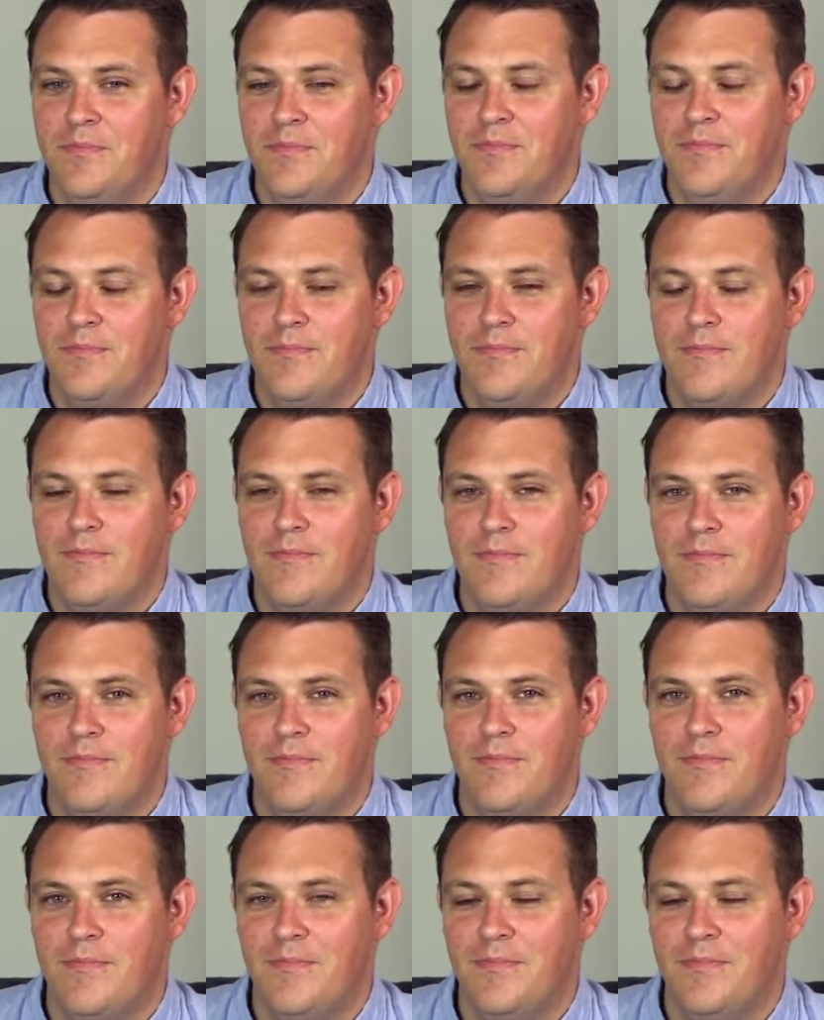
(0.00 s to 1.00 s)

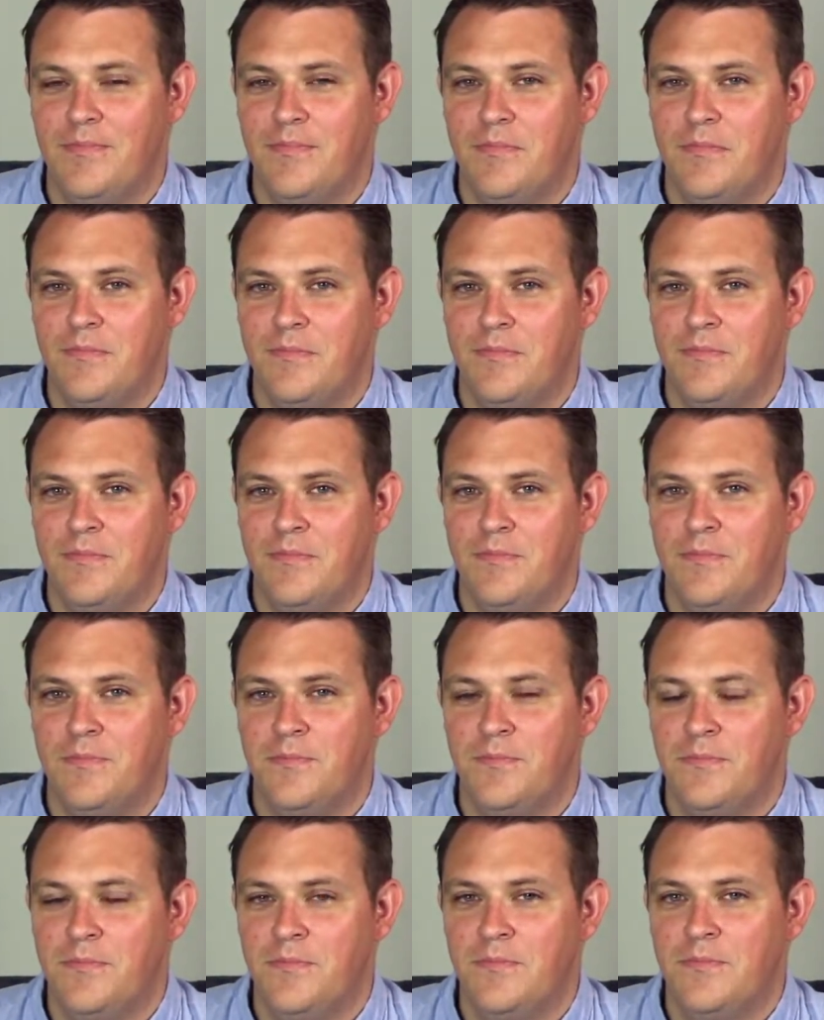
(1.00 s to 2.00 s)

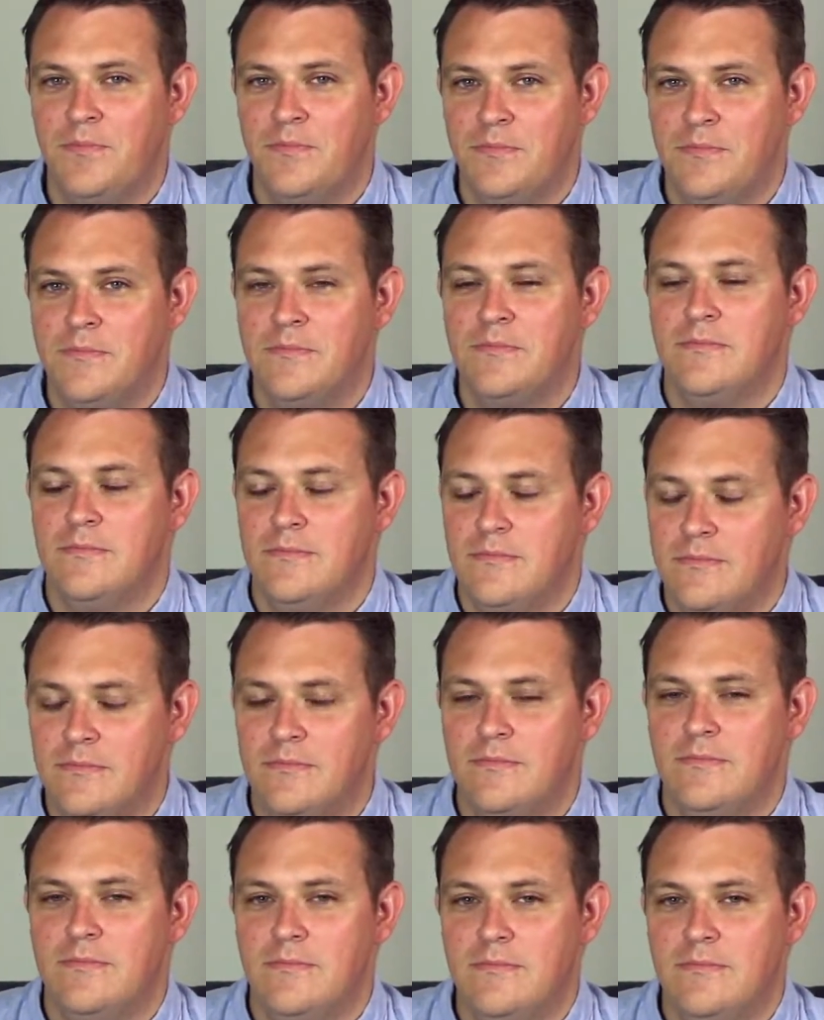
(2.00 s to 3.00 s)

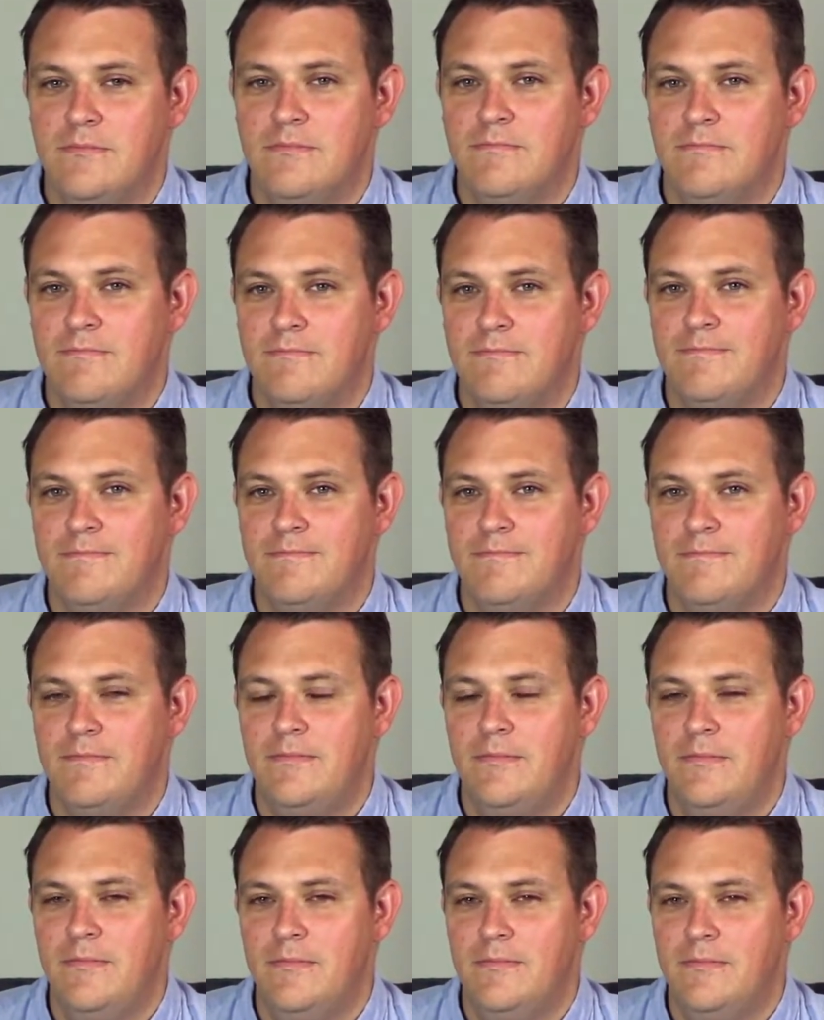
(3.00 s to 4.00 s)

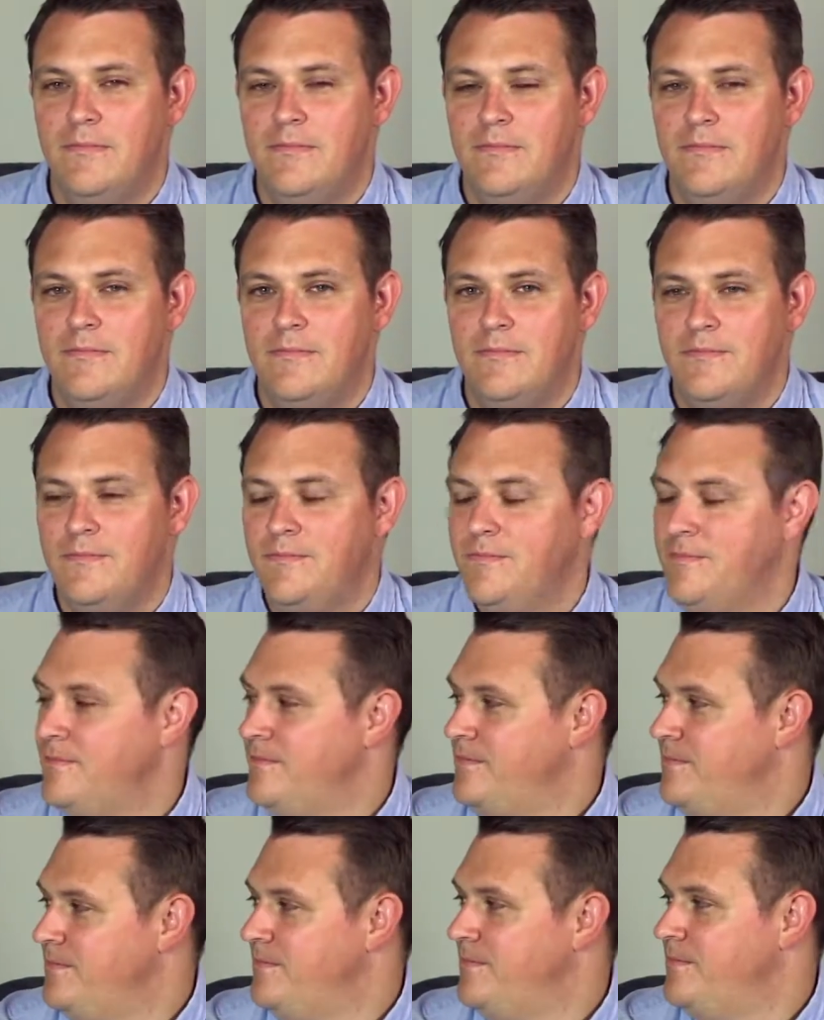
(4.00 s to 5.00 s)

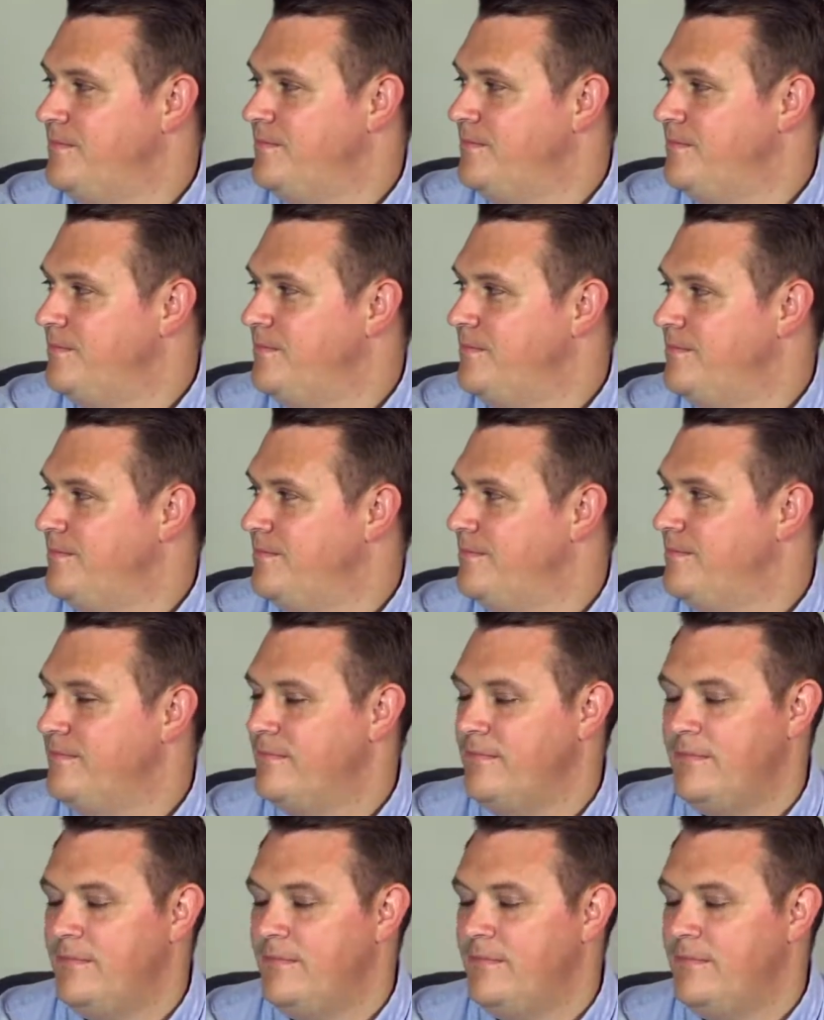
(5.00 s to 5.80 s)
[no speech]